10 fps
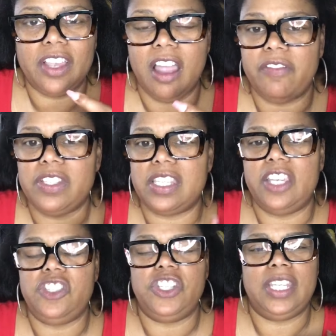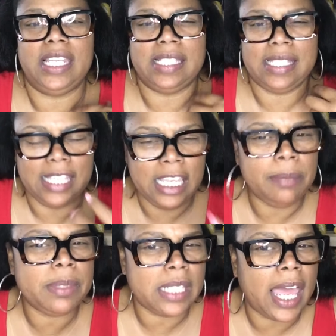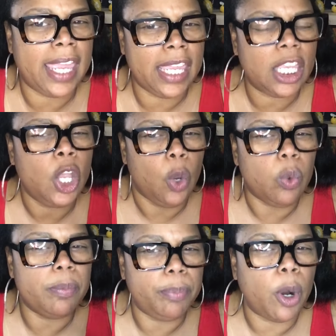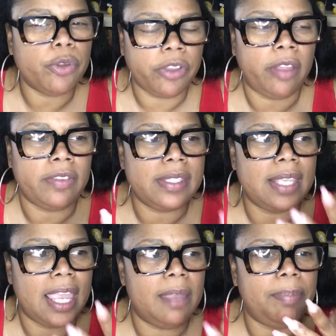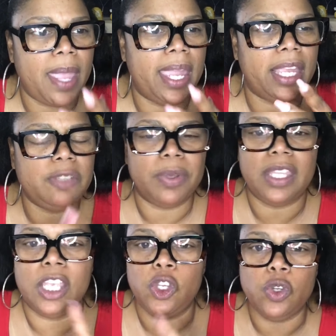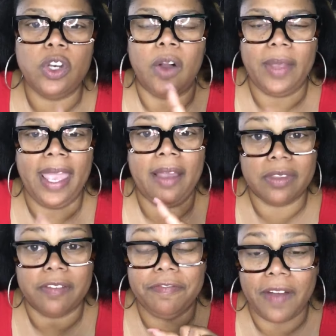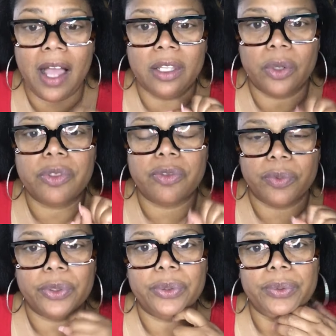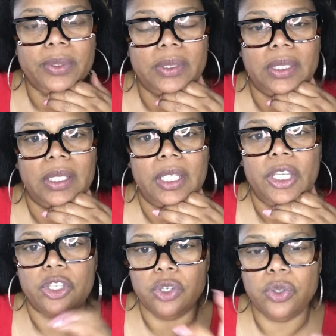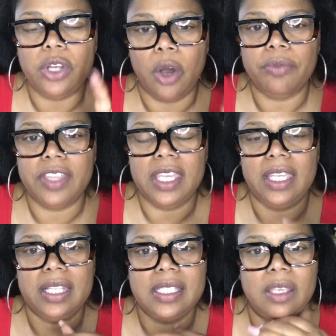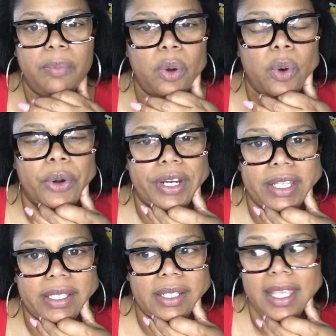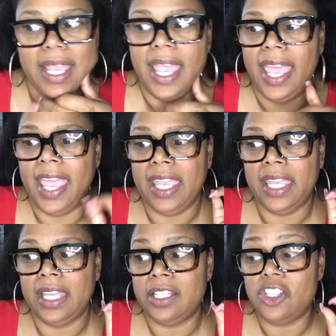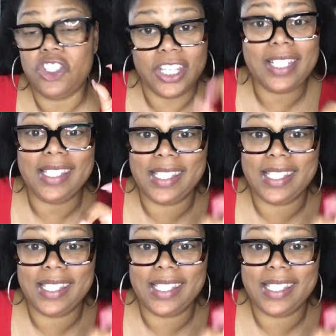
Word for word: the conversation. It seems like we're both on the same page, but then you don't have the follow through. You don't think it's important. And she's